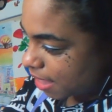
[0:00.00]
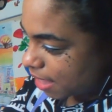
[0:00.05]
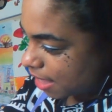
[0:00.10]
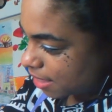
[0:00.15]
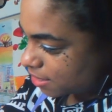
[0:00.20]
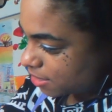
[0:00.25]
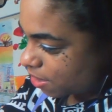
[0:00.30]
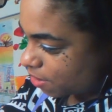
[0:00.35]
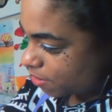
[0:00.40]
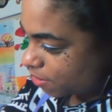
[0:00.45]

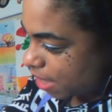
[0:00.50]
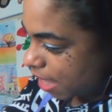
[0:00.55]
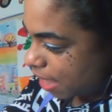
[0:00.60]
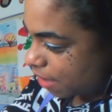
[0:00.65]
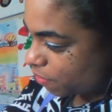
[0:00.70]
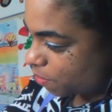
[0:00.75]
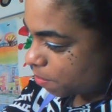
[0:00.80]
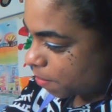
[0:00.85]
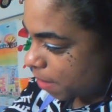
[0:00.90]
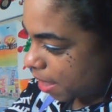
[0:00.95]
That's
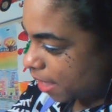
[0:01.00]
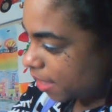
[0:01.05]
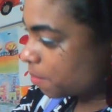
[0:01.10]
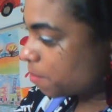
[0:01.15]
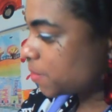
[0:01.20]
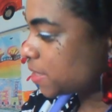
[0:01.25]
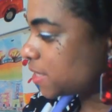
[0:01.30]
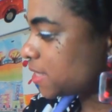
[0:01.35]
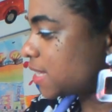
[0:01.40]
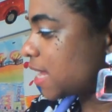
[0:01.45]
okay. You
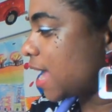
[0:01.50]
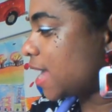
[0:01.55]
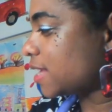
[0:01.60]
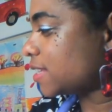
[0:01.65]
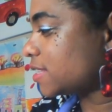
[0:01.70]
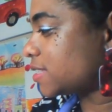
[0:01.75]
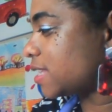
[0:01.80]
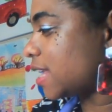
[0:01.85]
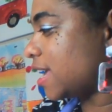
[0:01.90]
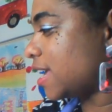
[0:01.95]
make a
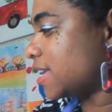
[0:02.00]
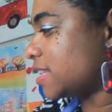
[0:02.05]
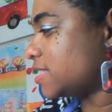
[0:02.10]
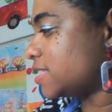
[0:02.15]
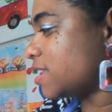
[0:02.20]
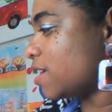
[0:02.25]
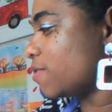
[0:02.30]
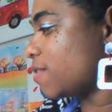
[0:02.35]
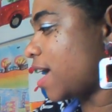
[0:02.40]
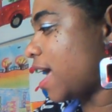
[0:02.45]
mistake. Say
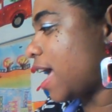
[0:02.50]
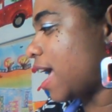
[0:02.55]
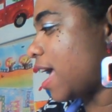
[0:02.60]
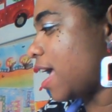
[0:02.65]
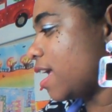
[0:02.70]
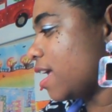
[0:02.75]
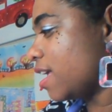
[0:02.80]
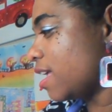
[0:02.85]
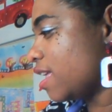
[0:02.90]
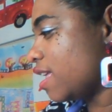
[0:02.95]
it's
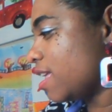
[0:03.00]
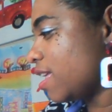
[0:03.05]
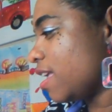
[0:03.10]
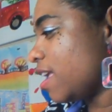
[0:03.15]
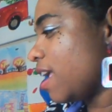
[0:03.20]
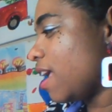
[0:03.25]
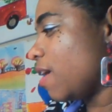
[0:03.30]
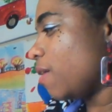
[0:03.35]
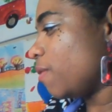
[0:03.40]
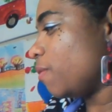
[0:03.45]
okay. It's
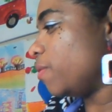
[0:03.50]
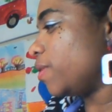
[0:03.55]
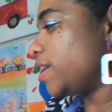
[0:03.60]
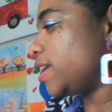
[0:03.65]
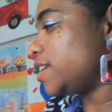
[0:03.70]
okay.